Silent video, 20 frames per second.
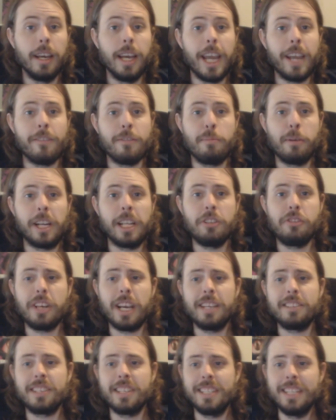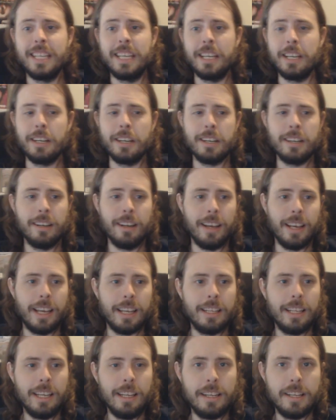Hey everybody, Jason here,
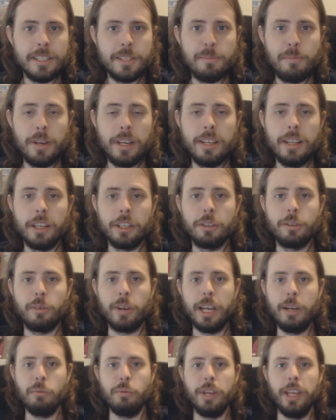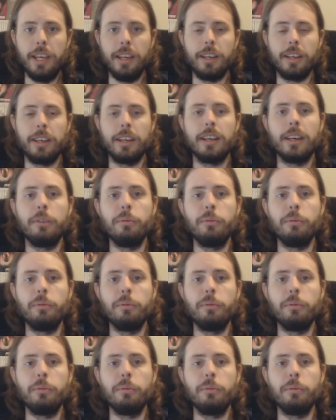and it has been a great week.